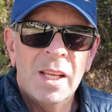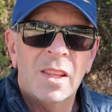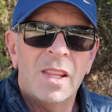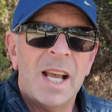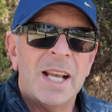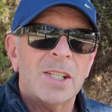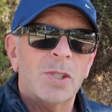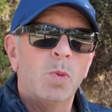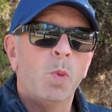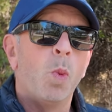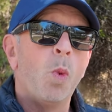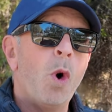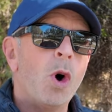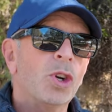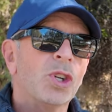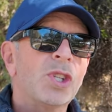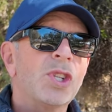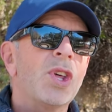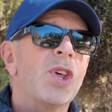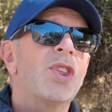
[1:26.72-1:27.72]
that's
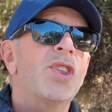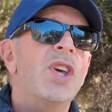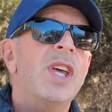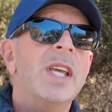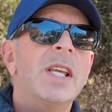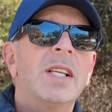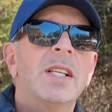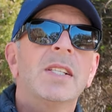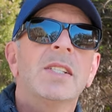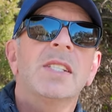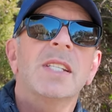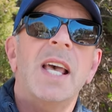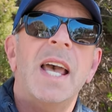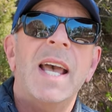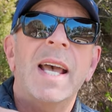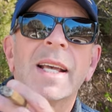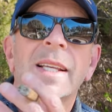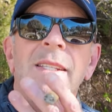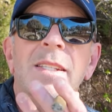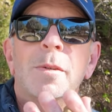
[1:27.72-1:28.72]
one of the things
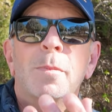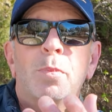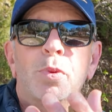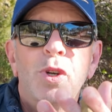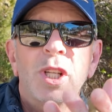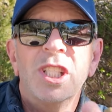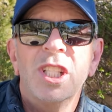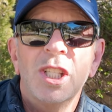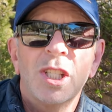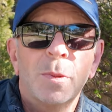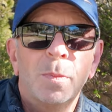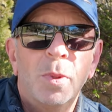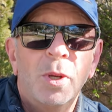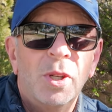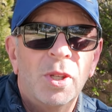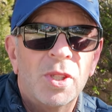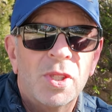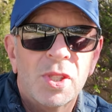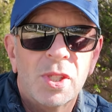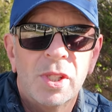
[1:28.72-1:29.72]
as a British
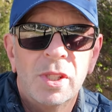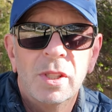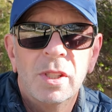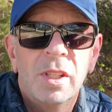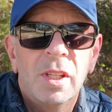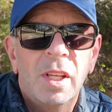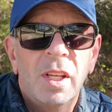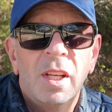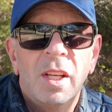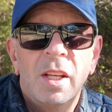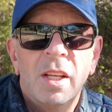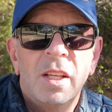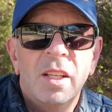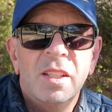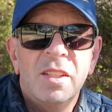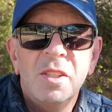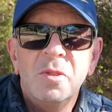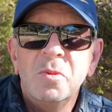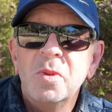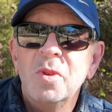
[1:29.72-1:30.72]
person
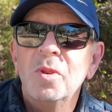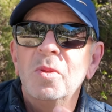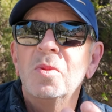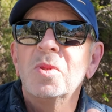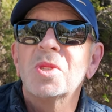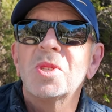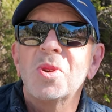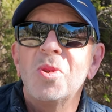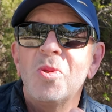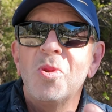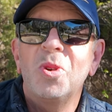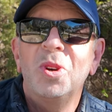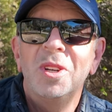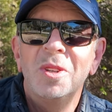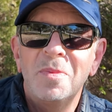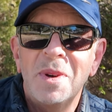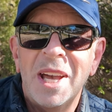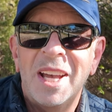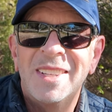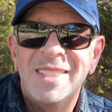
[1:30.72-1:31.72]
that we're always talking
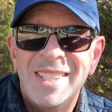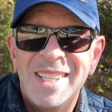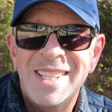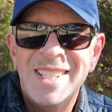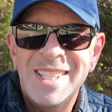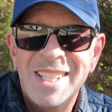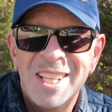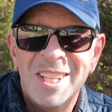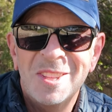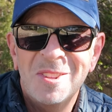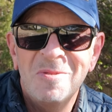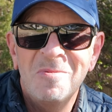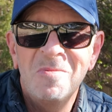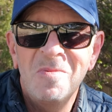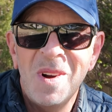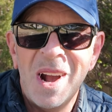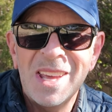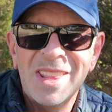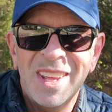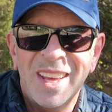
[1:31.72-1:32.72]
about, isn't it? The
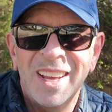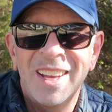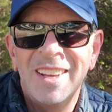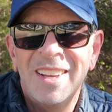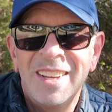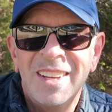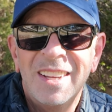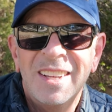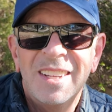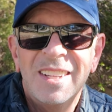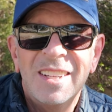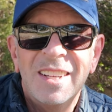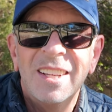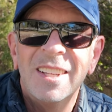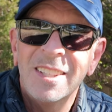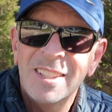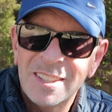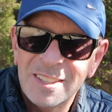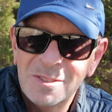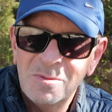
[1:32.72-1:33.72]
weather.
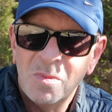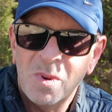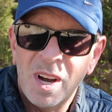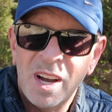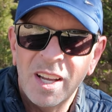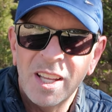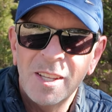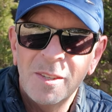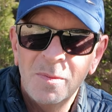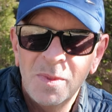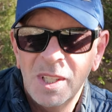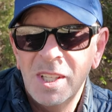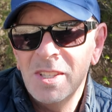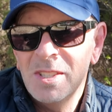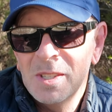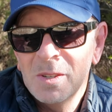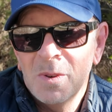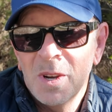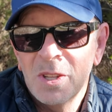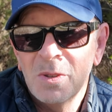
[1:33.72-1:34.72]
Why?
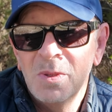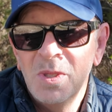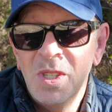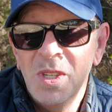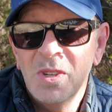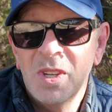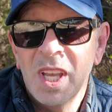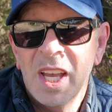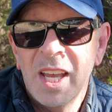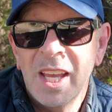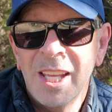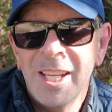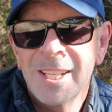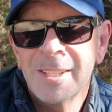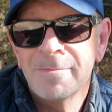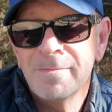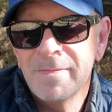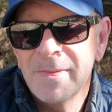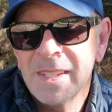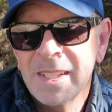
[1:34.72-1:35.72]
Because the weather in the UK,
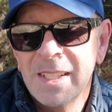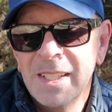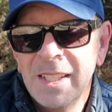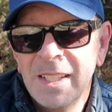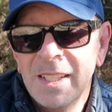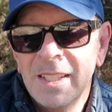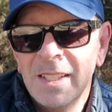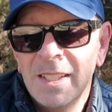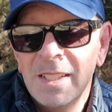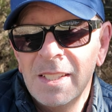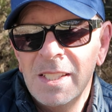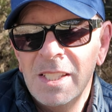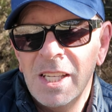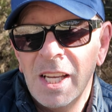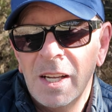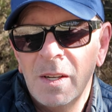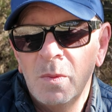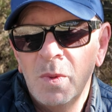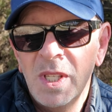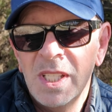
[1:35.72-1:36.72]

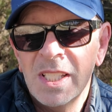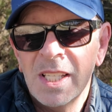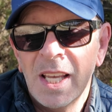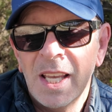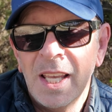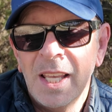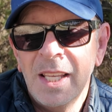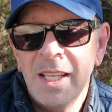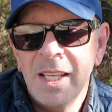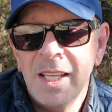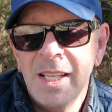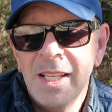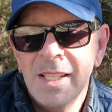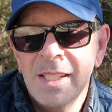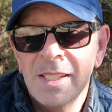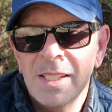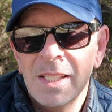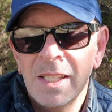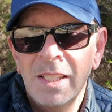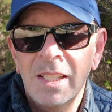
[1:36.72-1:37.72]
shall we say,
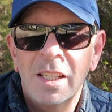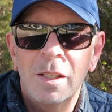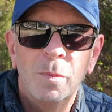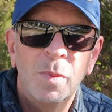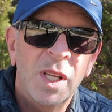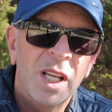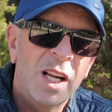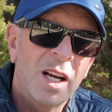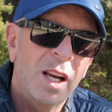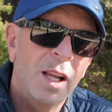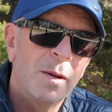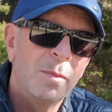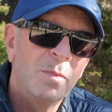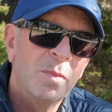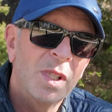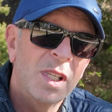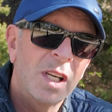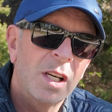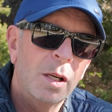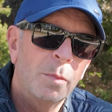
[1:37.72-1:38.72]
is a little bit glum,
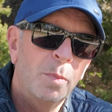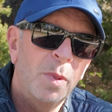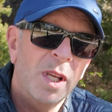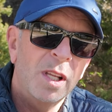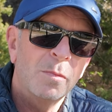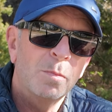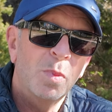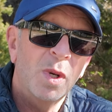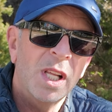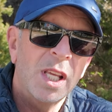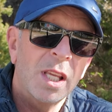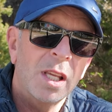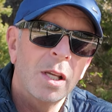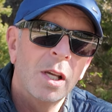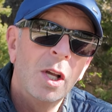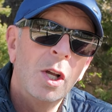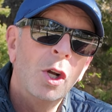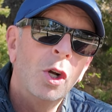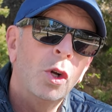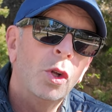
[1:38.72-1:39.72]
a little bit bleak.
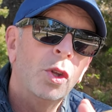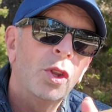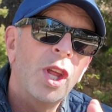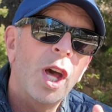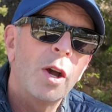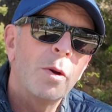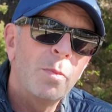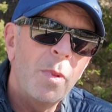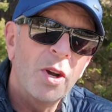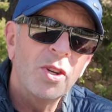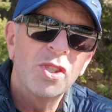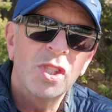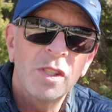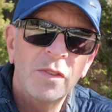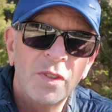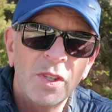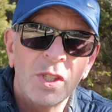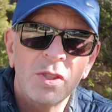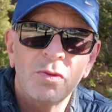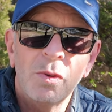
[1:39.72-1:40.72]
Although most
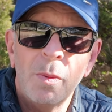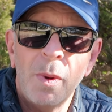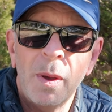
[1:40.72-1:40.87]
of us